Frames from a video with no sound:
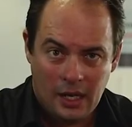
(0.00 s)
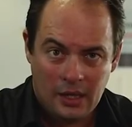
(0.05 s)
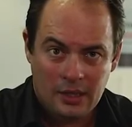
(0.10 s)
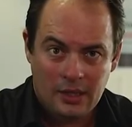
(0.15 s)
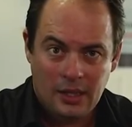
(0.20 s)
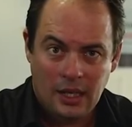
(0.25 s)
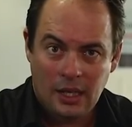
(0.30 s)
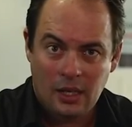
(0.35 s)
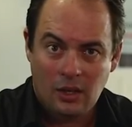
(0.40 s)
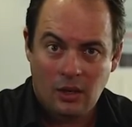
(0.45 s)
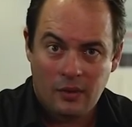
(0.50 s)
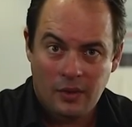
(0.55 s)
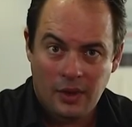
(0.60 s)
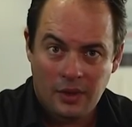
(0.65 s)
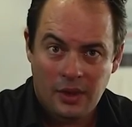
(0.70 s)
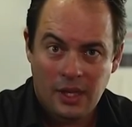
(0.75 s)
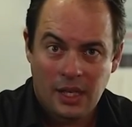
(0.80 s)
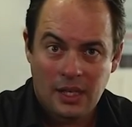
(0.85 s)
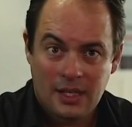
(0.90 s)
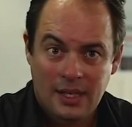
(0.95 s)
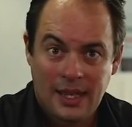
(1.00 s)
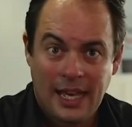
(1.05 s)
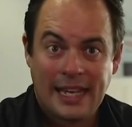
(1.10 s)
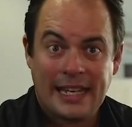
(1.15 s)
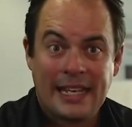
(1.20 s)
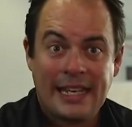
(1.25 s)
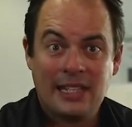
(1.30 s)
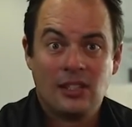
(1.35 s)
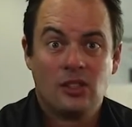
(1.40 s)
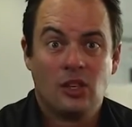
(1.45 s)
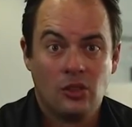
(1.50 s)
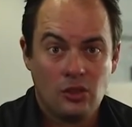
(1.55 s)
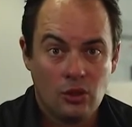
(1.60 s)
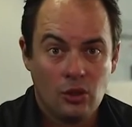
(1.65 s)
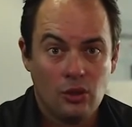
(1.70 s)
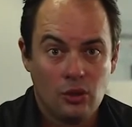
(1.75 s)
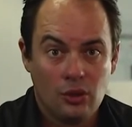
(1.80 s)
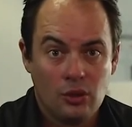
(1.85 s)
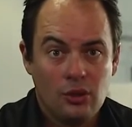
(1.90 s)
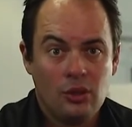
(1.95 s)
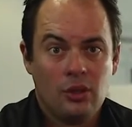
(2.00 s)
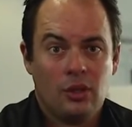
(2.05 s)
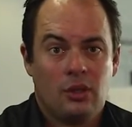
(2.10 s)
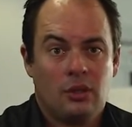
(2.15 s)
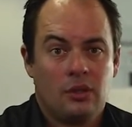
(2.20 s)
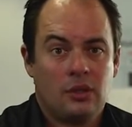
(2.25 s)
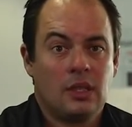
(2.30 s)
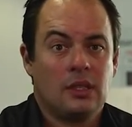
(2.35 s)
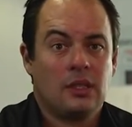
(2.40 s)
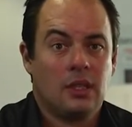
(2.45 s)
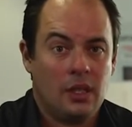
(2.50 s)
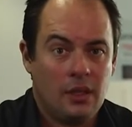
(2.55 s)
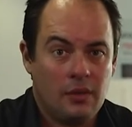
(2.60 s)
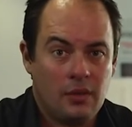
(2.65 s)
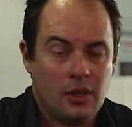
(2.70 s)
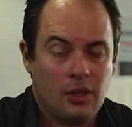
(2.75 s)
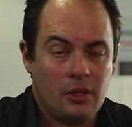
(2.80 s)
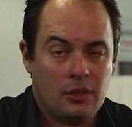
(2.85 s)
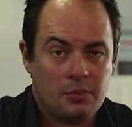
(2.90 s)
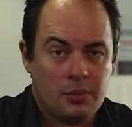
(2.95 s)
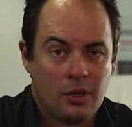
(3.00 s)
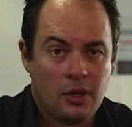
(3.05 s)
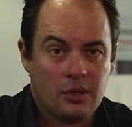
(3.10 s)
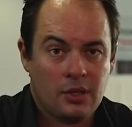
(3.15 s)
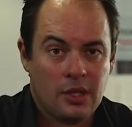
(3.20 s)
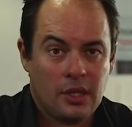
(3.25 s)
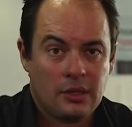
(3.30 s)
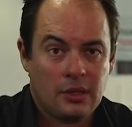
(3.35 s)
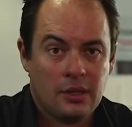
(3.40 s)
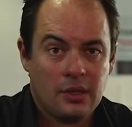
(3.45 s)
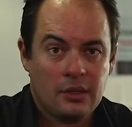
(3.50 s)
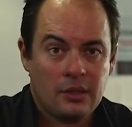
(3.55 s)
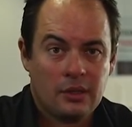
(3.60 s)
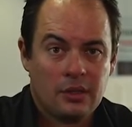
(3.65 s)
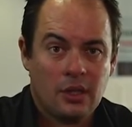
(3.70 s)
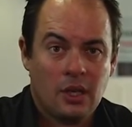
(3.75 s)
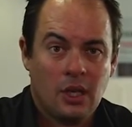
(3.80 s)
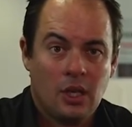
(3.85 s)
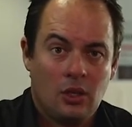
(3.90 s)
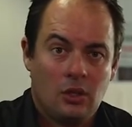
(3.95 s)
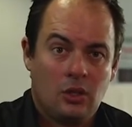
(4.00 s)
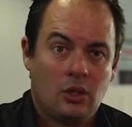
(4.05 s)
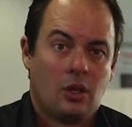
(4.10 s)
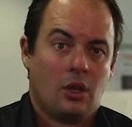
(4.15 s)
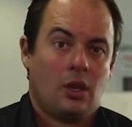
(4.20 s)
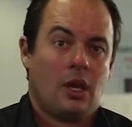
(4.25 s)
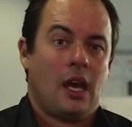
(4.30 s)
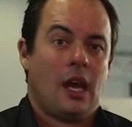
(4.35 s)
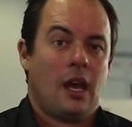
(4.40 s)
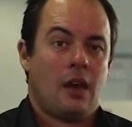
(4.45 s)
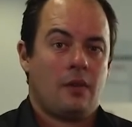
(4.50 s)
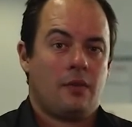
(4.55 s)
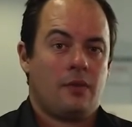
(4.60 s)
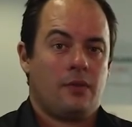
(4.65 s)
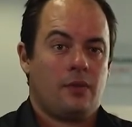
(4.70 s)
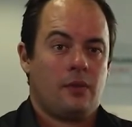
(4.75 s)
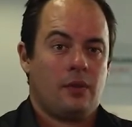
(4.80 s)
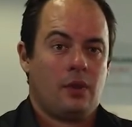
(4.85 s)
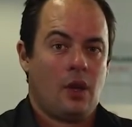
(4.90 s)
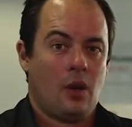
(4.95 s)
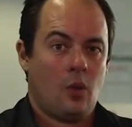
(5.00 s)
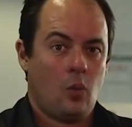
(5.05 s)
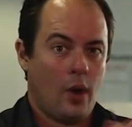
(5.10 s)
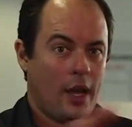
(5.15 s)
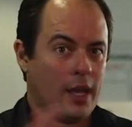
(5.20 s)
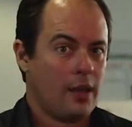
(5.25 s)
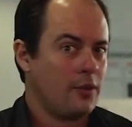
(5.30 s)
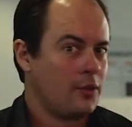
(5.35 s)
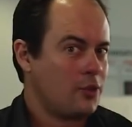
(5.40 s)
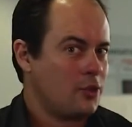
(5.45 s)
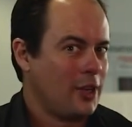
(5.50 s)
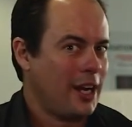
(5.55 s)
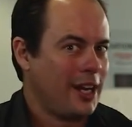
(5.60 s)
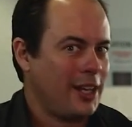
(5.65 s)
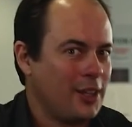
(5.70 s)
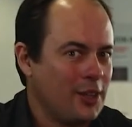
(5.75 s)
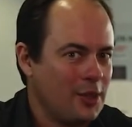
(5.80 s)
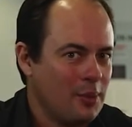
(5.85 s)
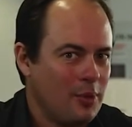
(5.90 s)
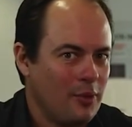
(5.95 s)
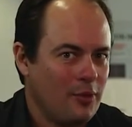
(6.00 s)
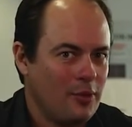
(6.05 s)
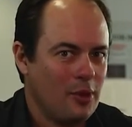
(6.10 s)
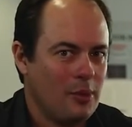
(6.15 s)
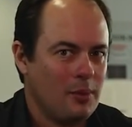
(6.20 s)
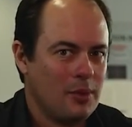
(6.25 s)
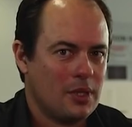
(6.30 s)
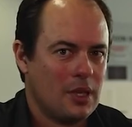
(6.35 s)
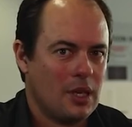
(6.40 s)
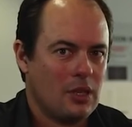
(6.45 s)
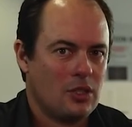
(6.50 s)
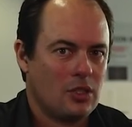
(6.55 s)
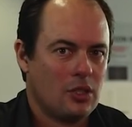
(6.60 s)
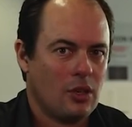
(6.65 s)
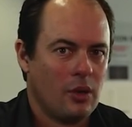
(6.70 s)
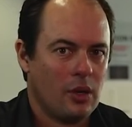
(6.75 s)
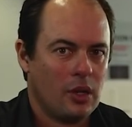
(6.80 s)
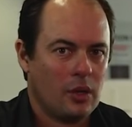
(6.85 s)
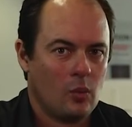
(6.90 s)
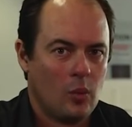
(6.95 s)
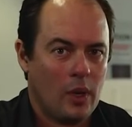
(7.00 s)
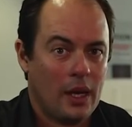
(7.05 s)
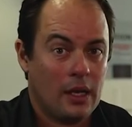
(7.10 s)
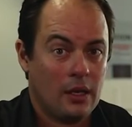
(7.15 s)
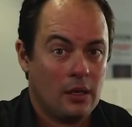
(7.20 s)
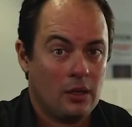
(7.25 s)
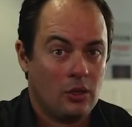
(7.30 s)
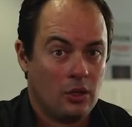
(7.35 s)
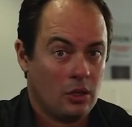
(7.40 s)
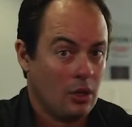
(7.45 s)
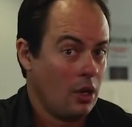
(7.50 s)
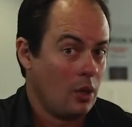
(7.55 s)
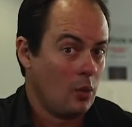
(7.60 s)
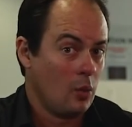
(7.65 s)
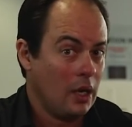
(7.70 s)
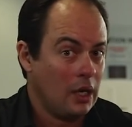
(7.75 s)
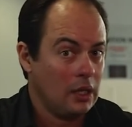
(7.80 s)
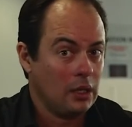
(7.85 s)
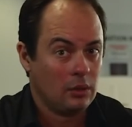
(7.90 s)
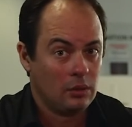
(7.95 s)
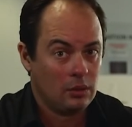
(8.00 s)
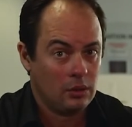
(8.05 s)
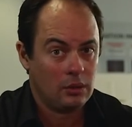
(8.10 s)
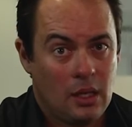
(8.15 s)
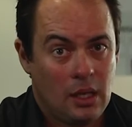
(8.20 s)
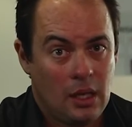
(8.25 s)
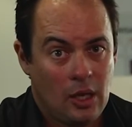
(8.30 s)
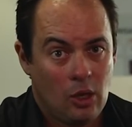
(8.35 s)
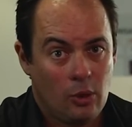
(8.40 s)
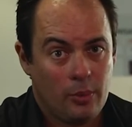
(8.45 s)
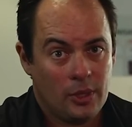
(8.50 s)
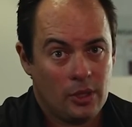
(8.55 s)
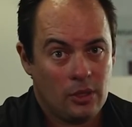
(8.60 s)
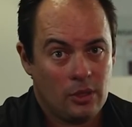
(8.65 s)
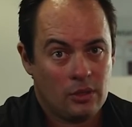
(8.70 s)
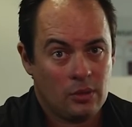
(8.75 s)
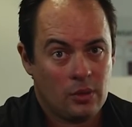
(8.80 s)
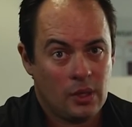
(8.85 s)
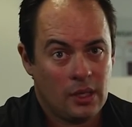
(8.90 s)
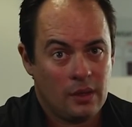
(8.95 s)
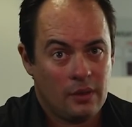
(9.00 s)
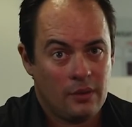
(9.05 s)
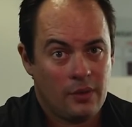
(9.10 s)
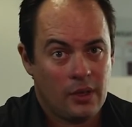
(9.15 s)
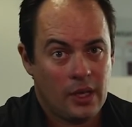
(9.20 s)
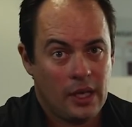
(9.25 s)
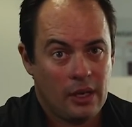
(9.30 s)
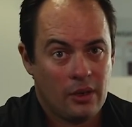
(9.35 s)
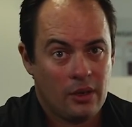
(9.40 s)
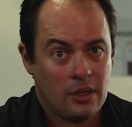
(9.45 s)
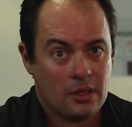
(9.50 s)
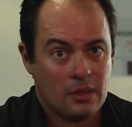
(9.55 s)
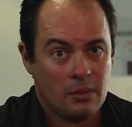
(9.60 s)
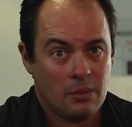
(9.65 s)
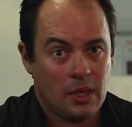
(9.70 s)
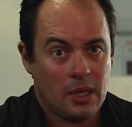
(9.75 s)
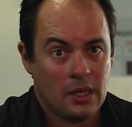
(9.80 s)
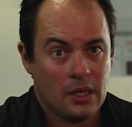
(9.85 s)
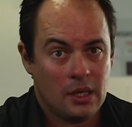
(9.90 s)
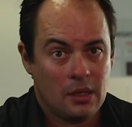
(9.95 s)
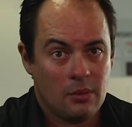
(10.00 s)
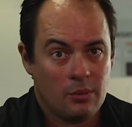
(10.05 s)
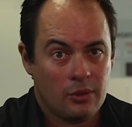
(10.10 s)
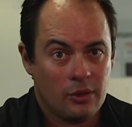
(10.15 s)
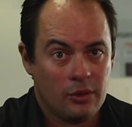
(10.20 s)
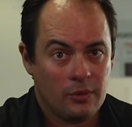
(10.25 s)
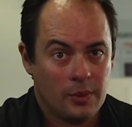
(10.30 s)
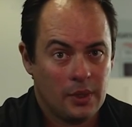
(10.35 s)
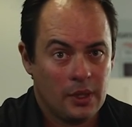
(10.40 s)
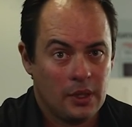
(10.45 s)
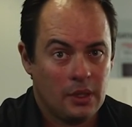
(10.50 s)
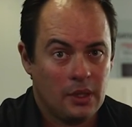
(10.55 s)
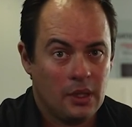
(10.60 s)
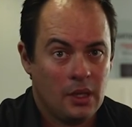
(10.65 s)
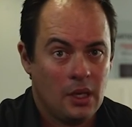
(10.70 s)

understanding of the things they need to do to deliver those processes. You're going to have a way of tracking your performance and showing when you're going well and helping you to identify areas that might need improvement.